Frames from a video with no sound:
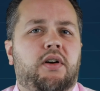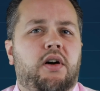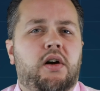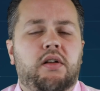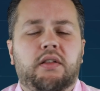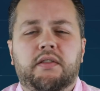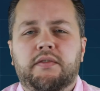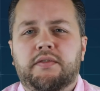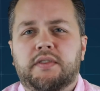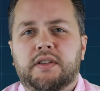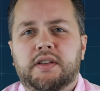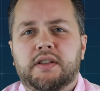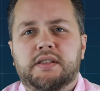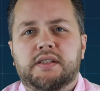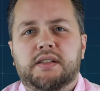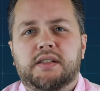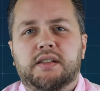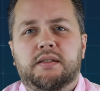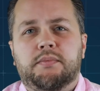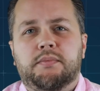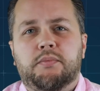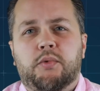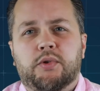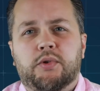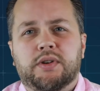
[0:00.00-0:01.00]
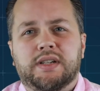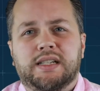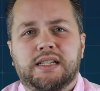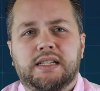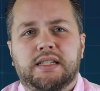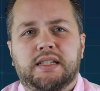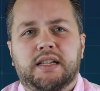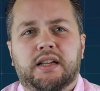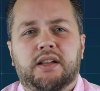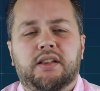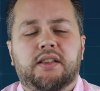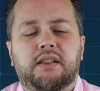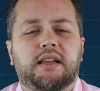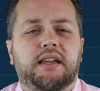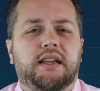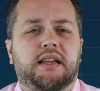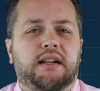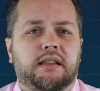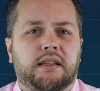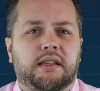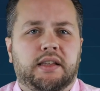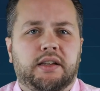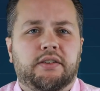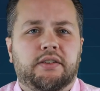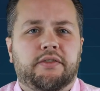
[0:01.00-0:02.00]
all of this in more detail in
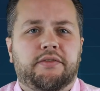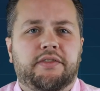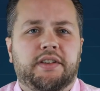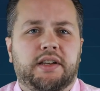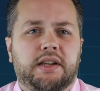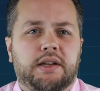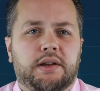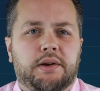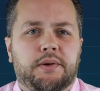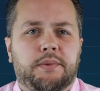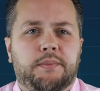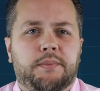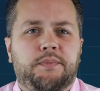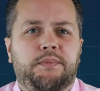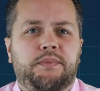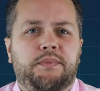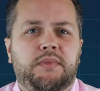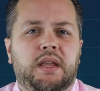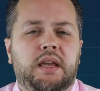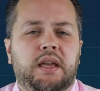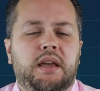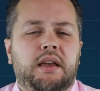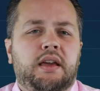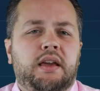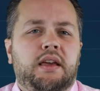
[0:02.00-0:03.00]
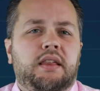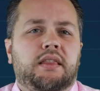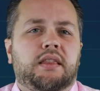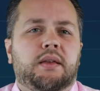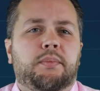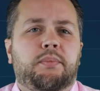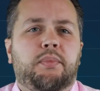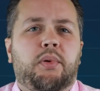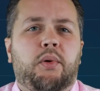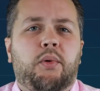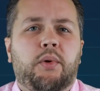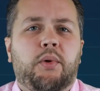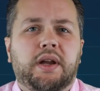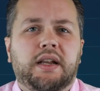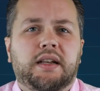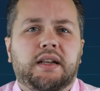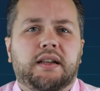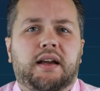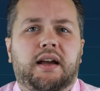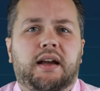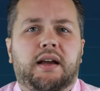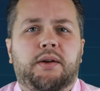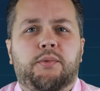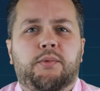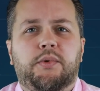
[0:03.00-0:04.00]
a later video. The point
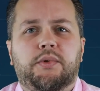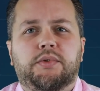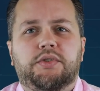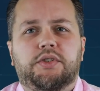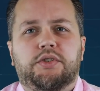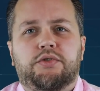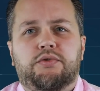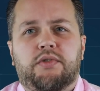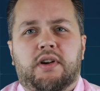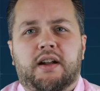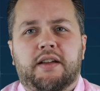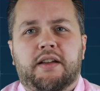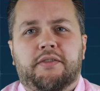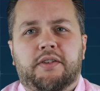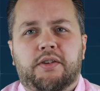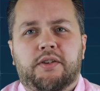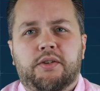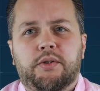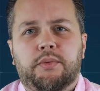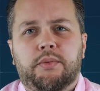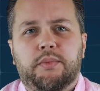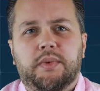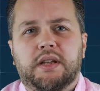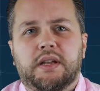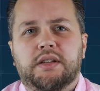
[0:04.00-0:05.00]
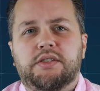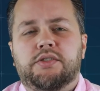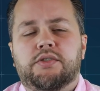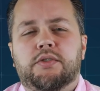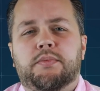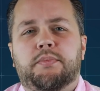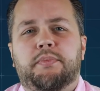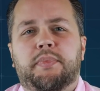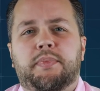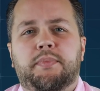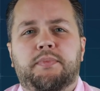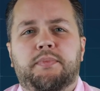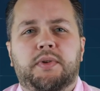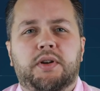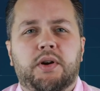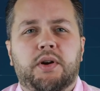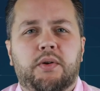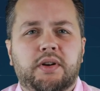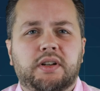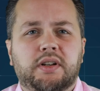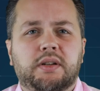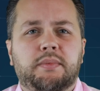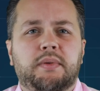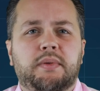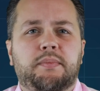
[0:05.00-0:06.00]
I want to drive home is you're
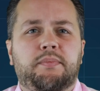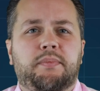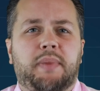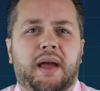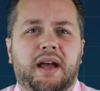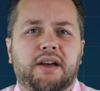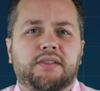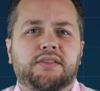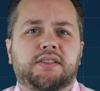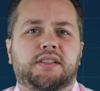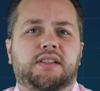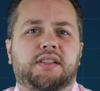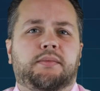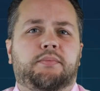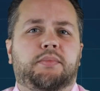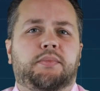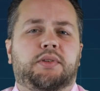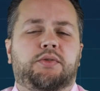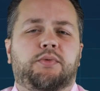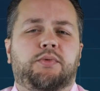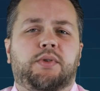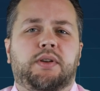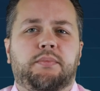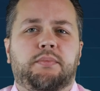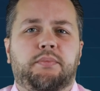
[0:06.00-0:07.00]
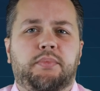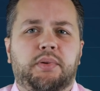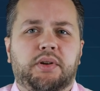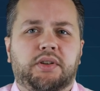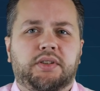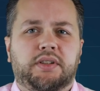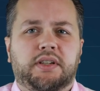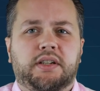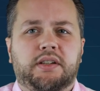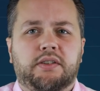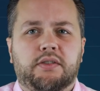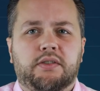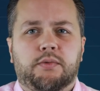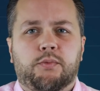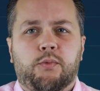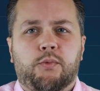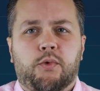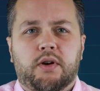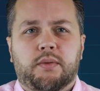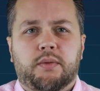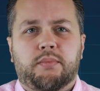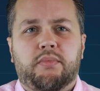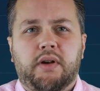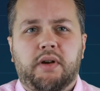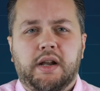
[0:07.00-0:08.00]
going to be bouncing between building your
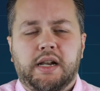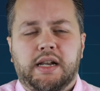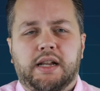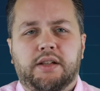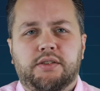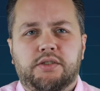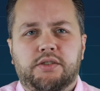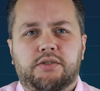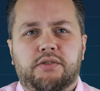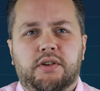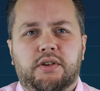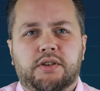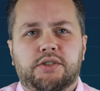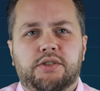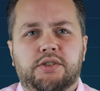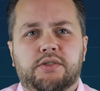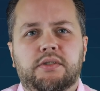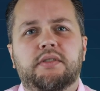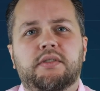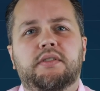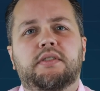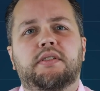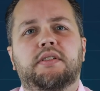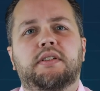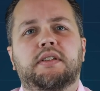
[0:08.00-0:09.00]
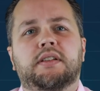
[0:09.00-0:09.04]
work breakdown structure,